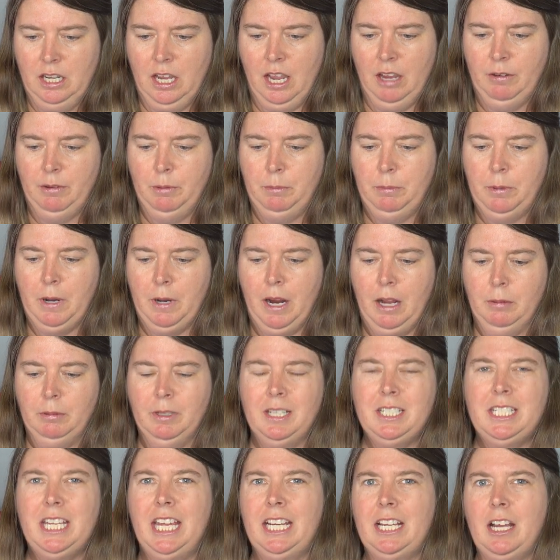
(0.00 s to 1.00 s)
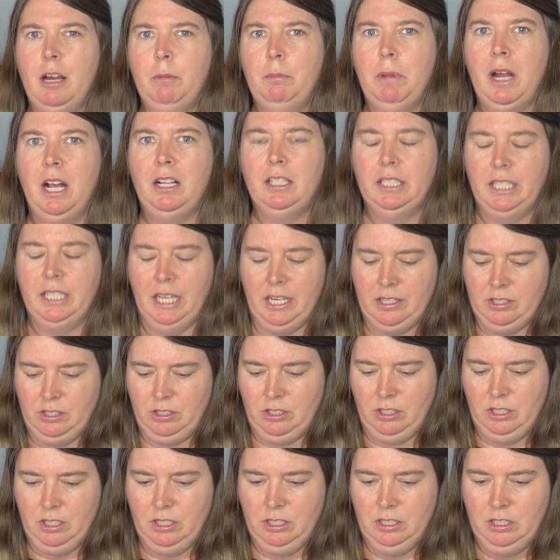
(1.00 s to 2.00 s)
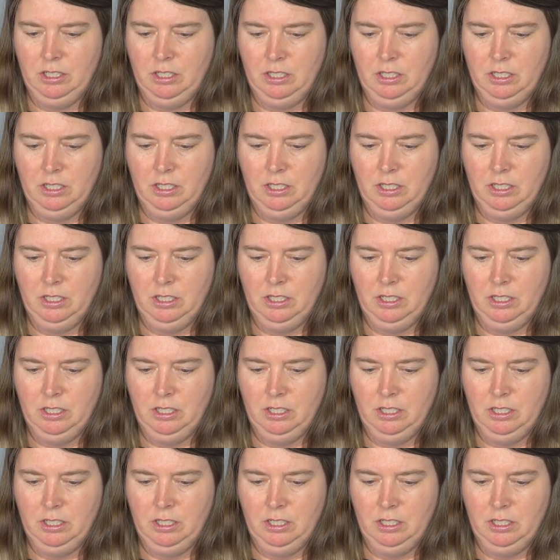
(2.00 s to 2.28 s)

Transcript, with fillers: I would probably take out polyester